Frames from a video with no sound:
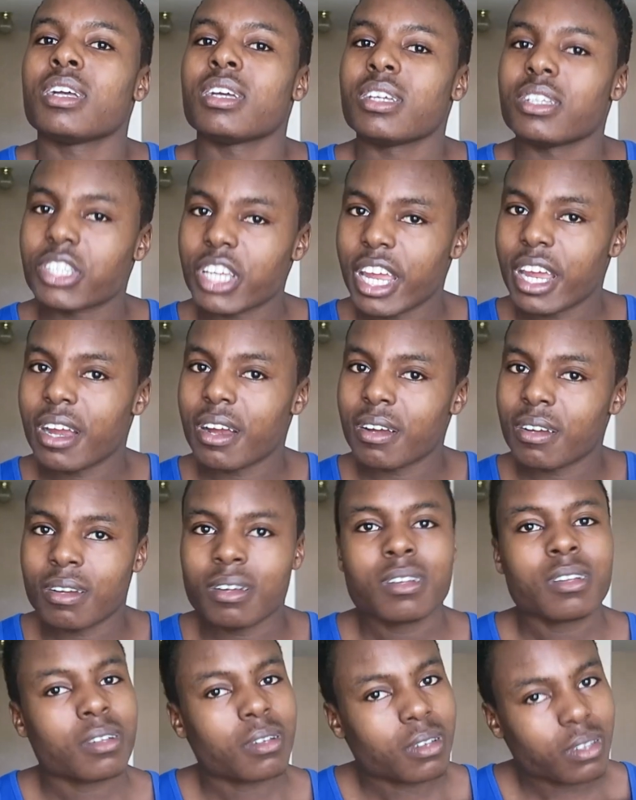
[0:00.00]
Share,
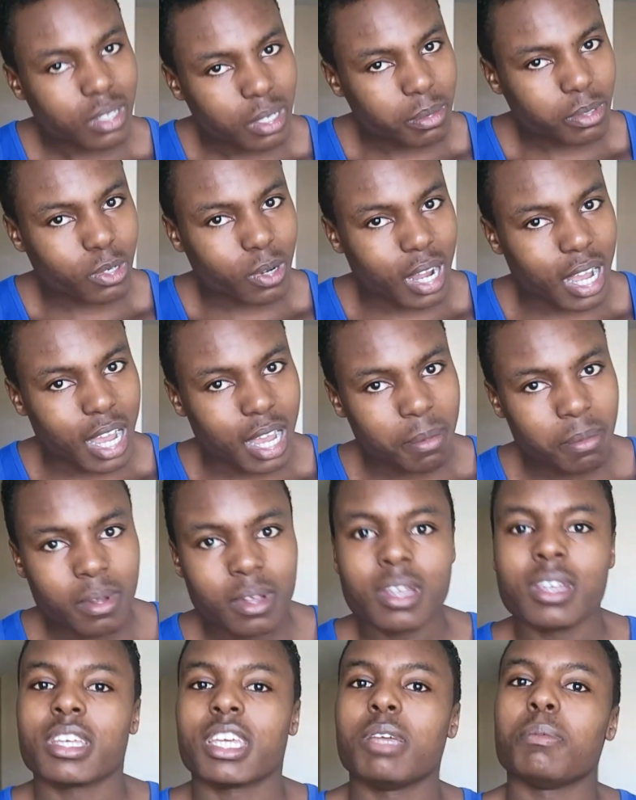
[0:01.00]
subscribe.
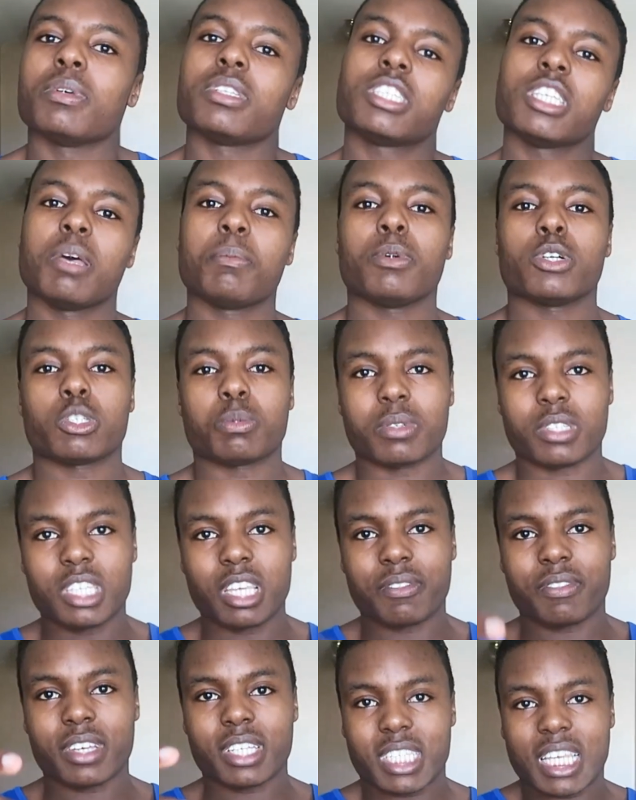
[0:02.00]
Keep it simple,
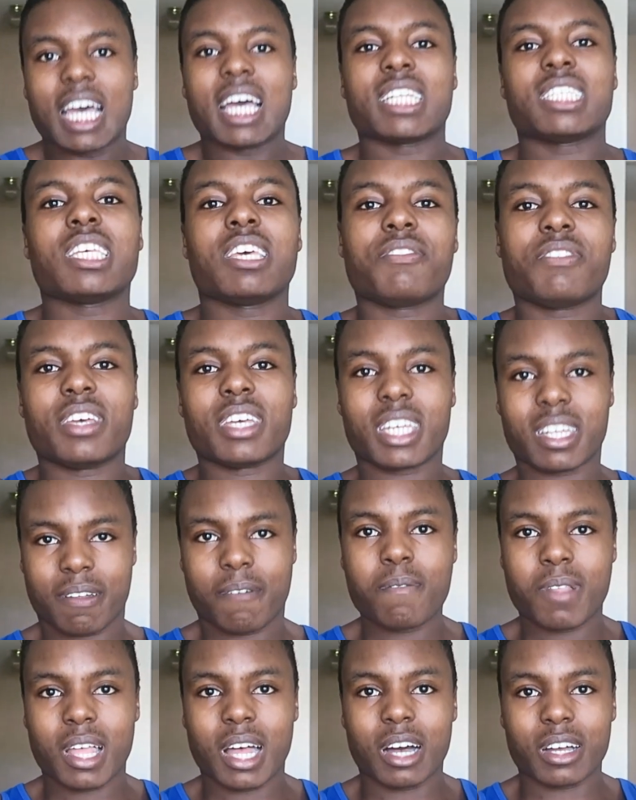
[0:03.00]
specific, scientific.
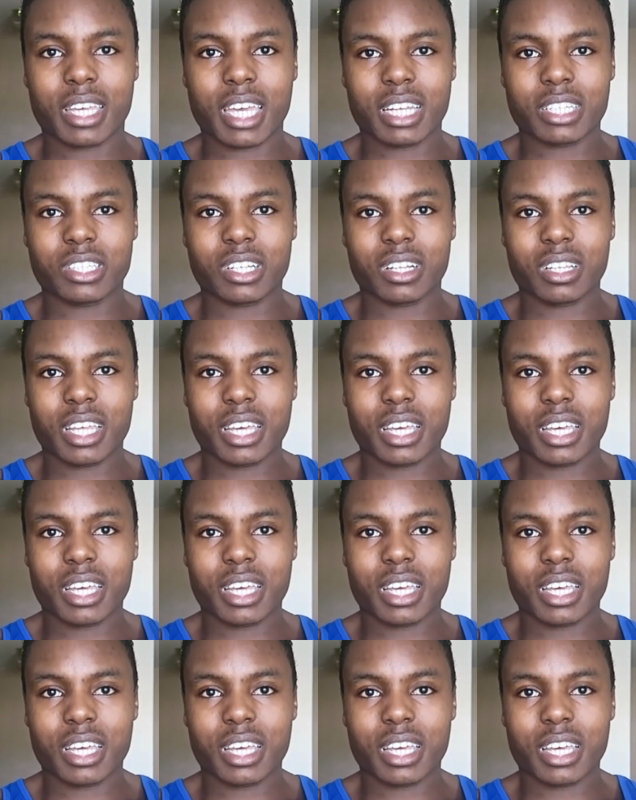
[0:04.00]
I'll catch y'all